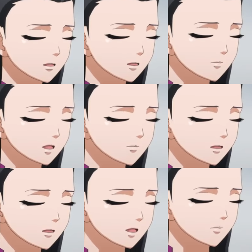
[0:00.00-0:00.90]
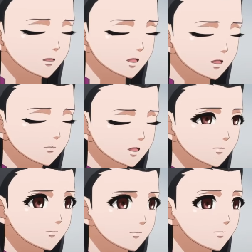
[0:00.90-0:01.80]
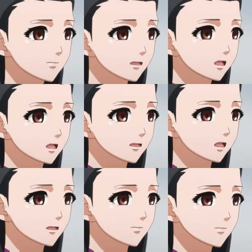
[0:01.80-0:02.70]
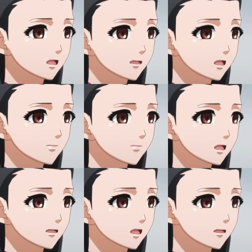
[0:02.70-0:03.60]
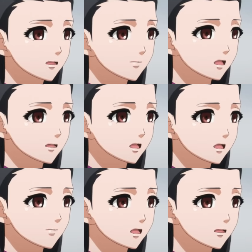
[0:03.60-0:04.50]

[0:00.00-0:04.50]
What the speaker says: I don't see how that's possible. I hardly ever leave Hazakura Temple, so unless